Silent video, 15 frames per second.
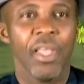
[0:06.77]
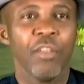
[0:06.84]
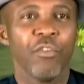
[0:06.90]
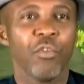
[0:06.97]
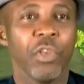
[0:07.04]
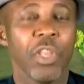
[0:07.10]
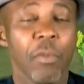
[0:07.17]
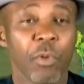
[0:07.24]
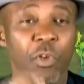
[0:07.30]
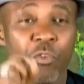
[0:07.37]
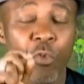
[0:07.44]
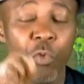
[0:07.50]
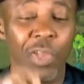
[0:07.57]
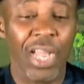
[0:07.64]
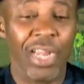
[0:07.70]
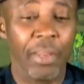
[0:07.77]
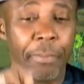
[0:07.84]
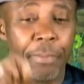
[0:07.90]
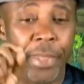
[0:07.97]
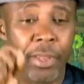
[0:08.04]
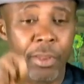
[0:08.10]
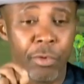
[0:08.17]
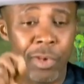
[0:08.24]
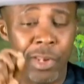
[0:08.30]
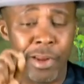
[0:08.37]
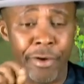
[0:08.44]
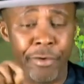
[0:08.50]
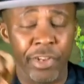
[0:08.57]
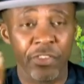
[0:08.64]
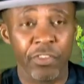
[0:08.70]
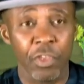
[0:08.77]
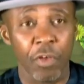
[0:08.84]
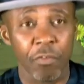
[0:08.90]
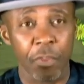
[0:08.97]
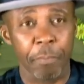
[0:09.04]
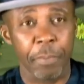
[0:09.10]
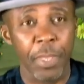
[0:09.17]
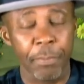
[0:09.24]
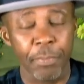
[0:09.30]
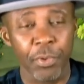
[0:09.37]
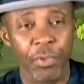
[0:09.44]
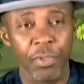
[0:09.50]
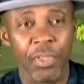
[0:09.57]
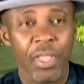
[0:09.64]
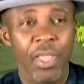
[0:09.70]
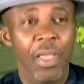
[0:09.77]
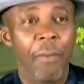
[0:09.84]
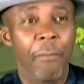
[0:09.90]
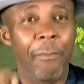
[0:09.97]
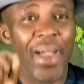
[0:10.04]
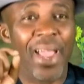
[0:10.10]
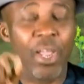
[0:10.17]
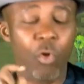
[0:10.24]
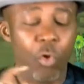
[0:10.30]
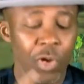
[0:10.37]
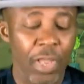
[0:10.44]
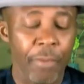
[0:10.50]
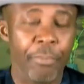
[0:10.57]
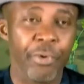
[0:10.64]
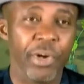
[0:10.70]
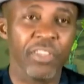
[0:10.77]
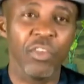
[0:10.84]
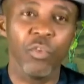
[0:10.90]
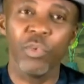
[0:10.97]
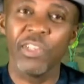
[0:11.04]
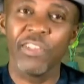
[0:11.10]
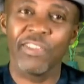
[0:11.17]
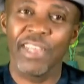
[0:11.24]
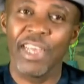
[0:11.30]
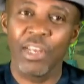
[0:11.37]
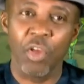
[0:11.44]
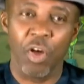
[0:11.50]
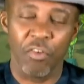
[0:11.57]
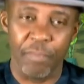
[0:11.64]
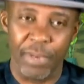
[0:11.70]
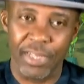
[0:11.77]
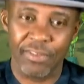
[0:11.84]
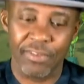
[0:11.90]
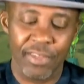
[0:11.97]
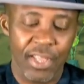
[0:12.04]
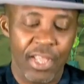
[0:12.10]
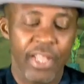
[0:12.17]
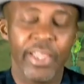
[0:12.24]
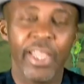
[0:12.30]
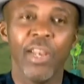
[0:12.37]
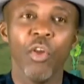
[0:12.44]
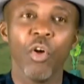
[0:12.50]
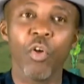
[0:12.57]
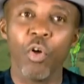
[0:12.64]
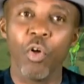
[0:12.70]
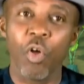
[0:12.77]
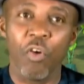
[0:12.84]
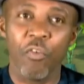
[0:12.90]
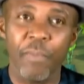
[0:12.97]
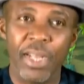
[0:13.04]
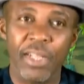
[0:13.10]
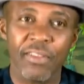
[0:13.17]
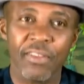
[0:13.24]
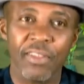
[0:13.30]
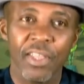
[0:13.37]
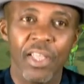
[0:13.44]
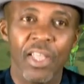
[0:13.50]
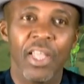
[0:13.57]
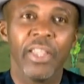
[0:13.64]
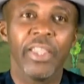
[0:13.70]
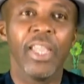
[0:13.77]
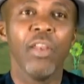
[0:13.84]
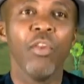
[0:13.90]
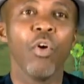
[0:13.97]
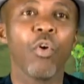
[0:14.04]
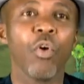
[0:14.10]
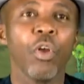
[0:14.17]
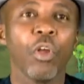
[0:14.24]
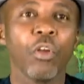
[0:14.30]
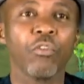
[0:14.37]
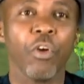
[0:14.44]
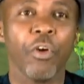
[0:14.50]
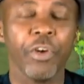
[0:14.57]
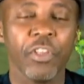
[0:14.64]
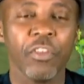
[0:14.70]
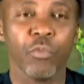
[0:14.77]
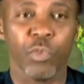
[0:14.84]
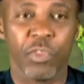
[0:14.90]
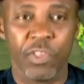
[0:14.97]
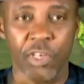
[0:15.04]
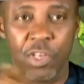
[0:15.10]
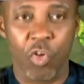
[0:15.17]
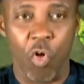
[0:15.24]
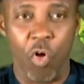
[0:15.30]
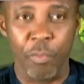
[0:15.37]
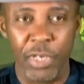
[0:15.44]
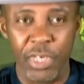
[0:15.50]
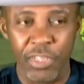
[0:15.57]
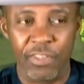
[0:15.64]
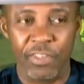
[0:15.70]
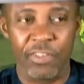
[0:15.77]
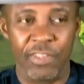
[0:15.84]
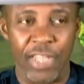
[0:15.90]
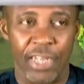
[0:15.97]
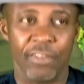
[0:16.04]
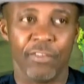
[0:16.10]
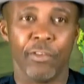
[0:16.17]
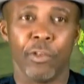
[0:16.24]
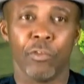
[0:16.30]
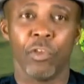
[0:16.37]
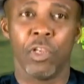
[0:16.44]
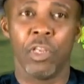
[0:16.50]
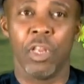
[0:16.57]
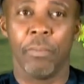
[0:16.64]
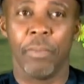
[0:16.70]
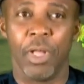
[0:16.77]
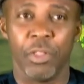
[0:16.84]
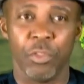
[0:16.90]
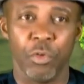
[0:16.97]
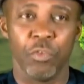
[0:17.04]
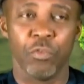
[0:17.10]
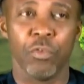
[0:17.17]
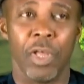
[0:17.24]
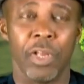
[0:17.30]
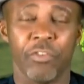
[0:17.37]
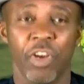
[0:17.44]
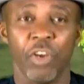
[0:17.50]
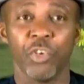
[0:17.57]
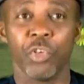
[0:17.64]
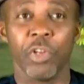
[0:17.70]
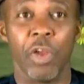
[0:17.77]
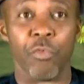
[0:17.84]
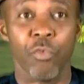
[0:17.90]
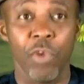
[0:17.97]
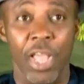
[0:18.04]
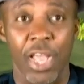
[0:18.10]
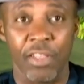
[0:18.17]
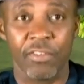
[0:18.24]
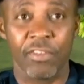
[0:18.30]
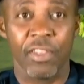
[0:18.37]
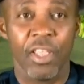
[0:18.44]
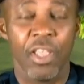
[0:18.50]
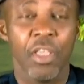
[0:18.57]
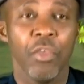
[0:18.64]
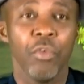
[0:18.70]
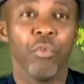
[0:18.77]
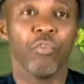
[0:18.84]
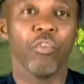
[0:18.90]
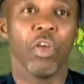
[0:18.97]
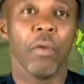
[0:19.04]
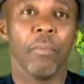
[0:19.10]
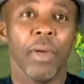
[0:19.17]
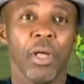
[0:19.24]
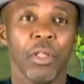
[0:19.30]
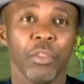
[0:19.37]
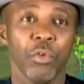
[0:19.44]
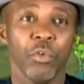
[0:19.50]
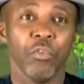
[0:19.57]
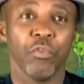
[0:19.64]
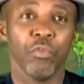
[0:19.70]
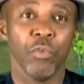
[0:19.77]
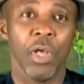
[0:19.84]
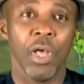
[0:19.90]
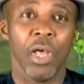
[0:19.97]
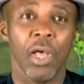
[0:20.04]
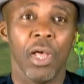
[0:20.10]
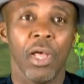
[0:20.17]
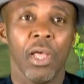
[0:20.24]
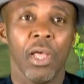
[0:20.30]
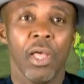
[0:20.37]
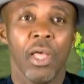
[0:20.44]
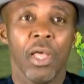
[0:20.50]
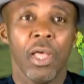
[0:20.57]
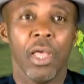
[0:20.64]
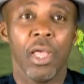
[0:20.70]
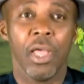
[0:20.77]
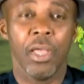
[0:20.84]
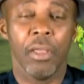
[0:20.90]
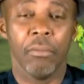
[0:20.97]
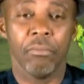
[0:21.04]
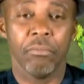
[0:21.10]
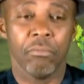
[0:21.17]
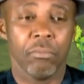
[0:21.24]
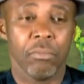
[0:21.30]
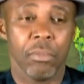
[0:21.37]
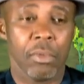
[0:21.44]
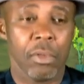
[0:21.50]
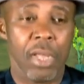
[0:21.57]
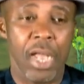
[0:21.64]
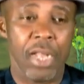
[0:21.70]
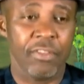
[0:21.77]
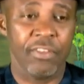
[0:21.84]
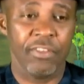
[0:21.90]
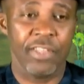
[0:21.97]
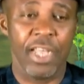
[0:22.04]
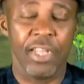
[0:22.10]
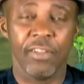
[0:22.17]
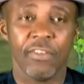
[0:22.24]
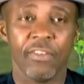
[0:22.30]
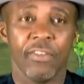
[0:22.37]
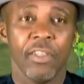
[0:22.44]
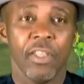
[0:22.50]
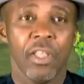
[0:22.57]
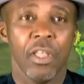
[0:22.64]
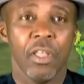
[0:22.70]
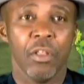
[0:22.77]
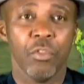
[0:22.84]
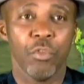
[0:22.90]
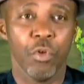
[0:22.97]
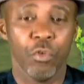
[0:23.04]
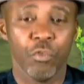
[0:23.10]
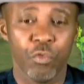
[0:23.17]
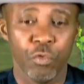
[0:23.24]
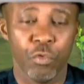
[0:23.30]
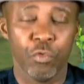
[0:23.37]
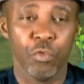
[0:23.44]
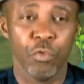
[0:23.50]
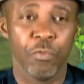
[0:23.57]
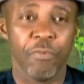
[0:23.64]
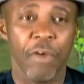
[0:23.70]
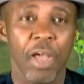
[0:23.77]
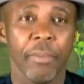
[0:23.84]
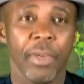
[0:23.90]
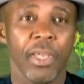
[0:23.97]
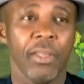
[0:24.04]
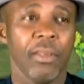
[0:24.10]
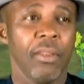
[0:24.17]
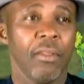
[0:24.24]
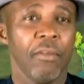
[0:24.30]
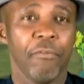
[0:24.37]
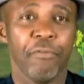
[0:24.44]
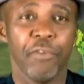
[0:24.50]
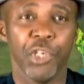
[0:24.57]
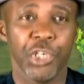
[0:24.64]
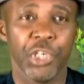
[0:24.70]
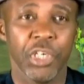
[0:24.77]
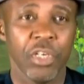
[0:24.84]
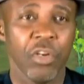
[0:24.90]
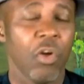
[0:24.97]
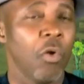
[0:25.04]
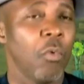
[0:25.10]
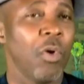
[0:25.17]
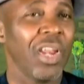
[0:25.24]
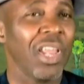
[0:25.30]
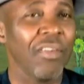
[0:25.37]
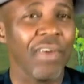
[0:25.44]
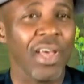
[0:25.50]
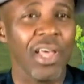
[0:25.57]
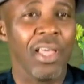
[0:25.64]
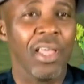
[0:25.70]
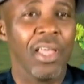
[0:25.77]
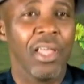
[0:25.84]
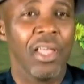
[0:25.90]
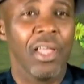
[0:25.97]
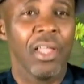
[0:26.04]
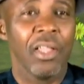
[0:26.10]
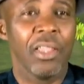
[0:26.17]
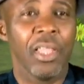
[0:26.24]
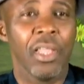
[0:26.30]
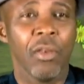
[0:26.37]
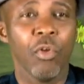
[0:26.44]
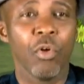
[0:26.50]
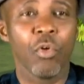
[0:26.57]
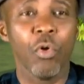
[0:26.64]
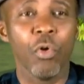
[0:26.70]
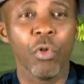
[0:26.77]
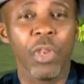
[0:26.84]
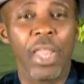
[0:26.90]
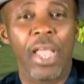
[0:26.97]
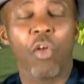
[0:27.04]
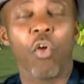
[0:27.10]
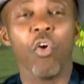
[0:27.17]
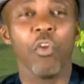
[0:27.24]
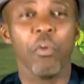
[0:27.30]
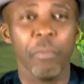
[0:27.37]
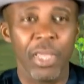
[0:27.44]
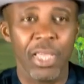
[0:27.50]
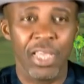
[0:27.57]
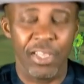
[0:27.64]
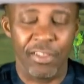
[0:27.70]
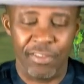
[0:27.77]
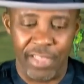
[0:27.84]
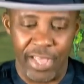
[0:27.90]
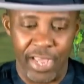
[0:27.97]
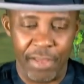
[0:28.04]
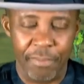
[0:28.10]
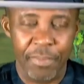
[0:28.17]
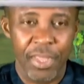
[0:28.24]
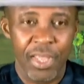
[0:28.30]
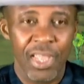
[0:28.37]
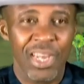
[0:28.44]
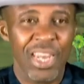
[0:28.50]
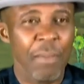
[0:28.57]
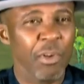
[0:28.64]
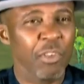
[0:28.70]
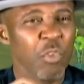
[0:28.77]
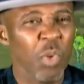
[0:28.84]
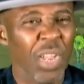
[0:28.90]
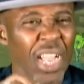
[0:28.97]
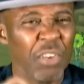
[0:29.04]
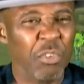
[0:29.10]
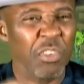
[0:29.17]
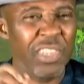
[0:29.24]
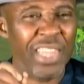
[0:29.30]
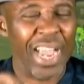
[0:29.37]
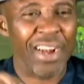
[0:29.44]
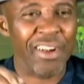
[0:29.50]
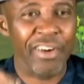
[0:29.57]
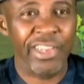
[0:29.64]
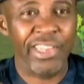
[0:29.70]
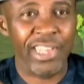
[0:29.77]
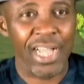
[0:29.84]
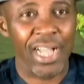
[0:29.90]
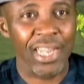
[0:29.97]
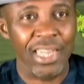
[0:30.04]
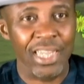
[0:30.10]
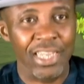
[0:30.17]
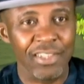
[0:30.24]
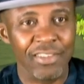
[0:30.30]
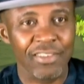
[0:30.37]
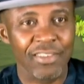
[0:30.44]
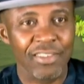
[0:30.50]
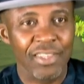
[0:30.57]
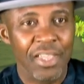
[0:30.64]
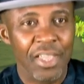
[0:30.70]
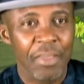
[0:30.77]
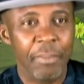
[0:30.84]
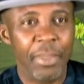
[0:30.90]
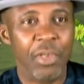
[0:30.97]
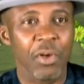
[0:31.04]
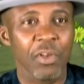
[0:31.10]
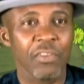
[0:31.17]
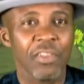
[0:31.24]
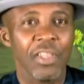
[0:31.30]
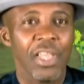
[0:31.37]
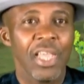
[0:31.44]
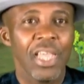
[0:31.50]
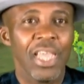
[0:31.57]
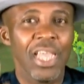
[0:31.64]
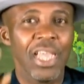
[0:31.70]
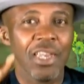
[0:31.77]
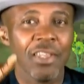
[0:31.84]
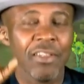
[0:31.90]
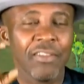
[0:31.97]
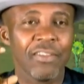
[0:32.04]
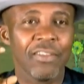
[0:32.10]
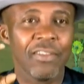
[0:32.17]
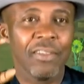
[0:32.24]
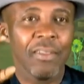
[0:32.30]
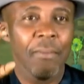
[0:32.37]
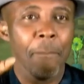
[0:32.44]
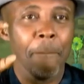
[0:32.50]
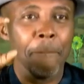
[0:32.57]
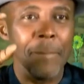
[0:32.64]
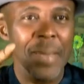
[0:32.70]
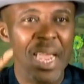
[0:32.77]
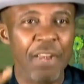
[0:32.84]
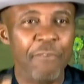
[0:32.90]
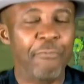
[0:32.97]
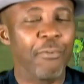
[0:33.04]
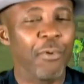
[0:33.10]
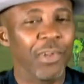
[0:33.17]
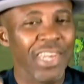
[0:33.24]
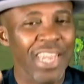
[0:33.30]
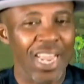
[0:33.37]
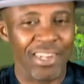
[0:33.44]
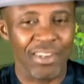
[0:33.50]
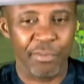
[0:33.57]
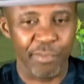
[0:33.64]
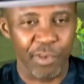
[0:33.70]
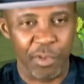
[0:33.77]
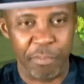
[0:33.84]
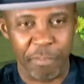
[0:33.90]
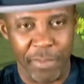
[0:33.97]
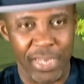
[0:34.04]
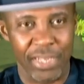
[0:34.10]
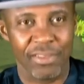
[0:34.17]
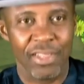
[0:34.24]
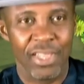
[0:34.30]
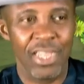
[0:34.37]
So they must look at the peculiarity of the people by collaborating with the state governments, the local governments, the local authorities within the communities. That is, you're talking about those who are traditional rulers, you talk about those who are um, artisans, those who do farming, fishing, or whatever the local economy is there. They must look at those, their critical needs because it is meant for their development.